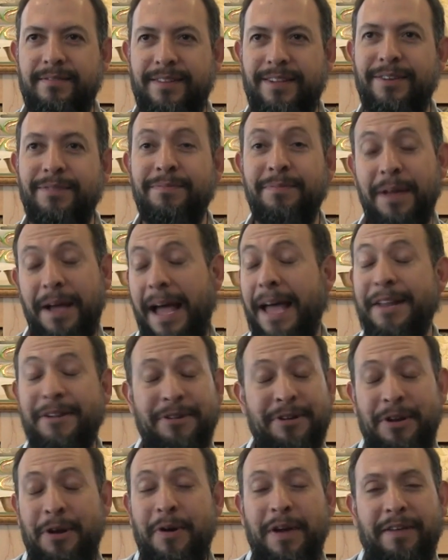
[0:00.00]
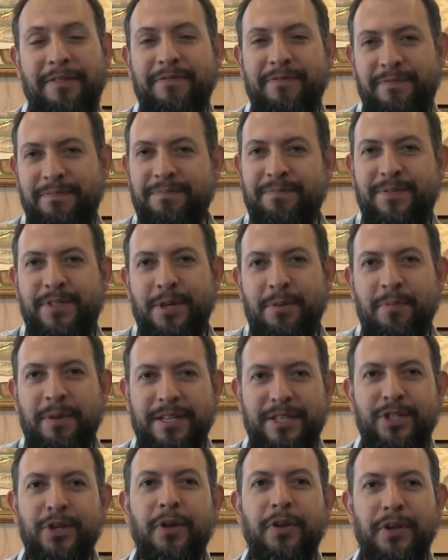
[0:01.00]
Now, I don't know if
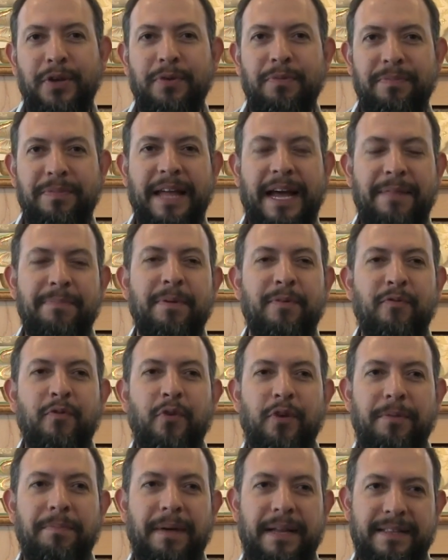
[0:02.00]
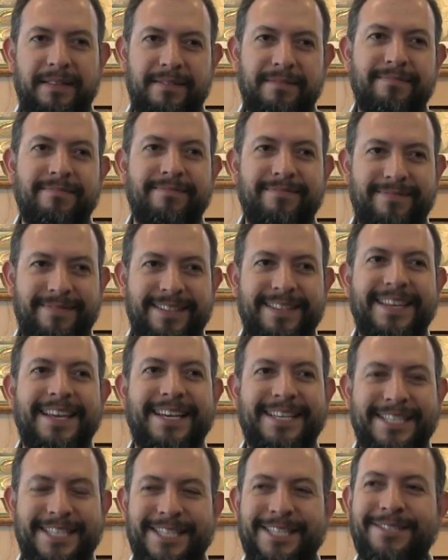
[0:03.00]
someone told you that before, but
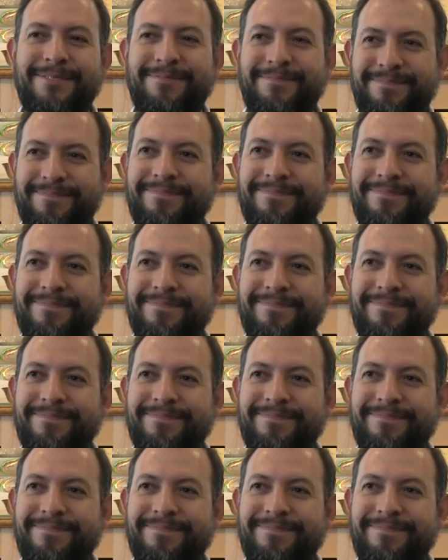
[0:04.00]
yes.